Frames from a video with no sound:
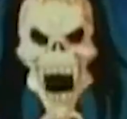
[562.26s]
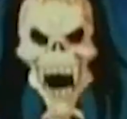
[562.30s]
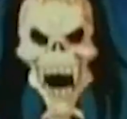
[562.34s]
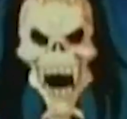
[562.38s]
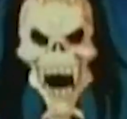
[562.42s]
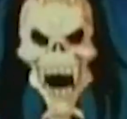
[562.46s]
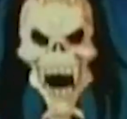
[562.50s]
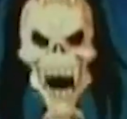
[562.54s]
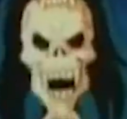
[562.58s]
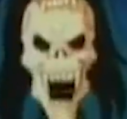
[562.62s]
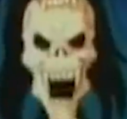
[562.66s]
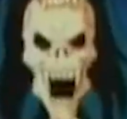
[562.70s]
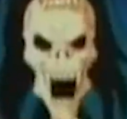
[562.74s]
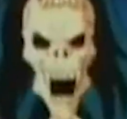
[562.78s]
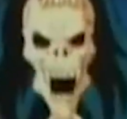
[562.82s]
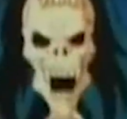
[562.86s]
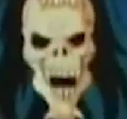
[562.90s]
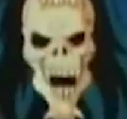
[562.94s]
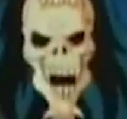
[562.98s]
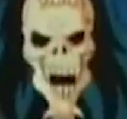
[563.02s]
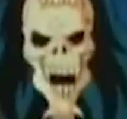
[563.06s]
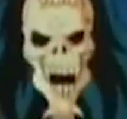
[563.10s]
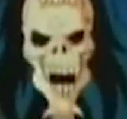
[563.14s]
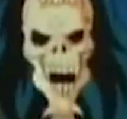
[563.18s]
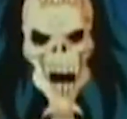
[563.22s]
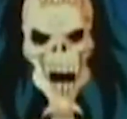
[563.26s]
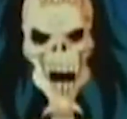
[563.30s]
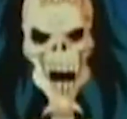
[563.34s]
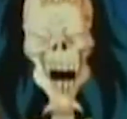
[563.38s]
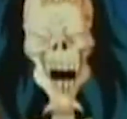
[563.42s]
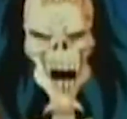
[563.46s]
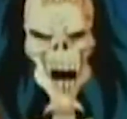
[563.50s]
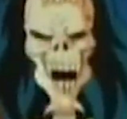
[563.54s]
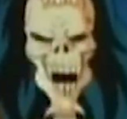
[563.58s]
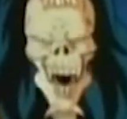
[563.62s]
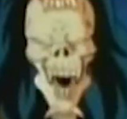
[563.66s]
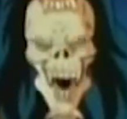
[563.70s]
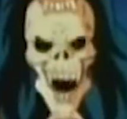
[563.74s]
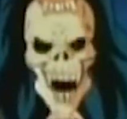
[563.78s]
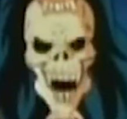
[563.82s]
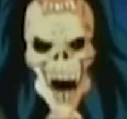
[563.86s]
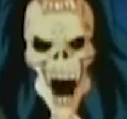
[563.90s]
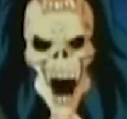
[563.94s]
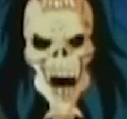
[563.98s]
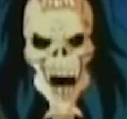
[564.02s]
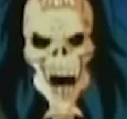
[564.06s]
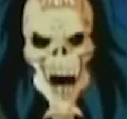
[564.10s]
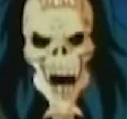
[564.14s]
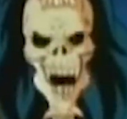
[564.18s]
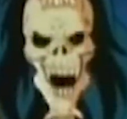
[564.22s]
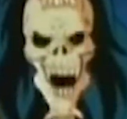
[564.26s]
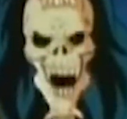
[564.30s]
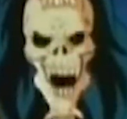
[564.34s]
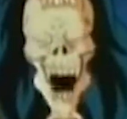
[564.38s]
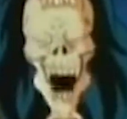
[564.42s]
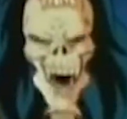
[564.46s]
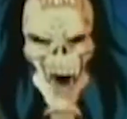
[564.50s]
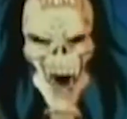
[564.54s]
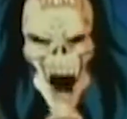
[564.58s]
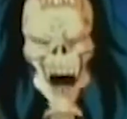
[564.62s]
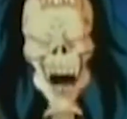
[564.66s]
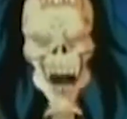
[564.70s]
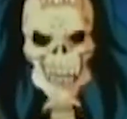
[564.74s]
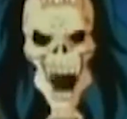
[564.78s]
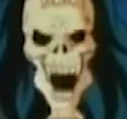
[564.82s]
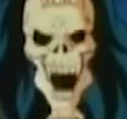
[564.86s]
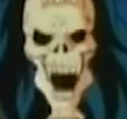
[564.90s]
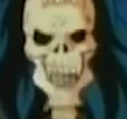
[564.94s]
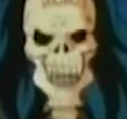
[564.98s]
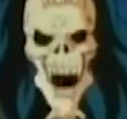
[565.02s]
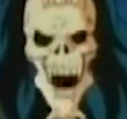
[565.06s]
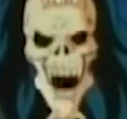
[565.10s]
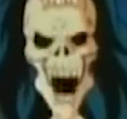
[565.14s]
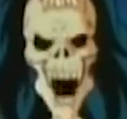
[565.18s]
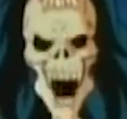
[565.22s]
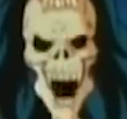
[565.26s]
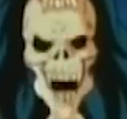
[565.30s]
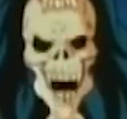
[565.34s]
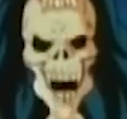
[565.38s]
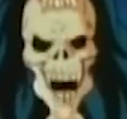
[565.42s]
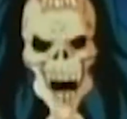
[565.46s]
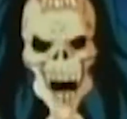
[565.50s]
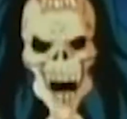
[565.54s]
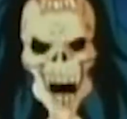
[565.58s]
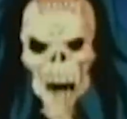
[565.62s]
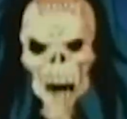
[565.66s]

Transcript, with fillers: Dark would have the upper hand, then the next week, it would belong to Prince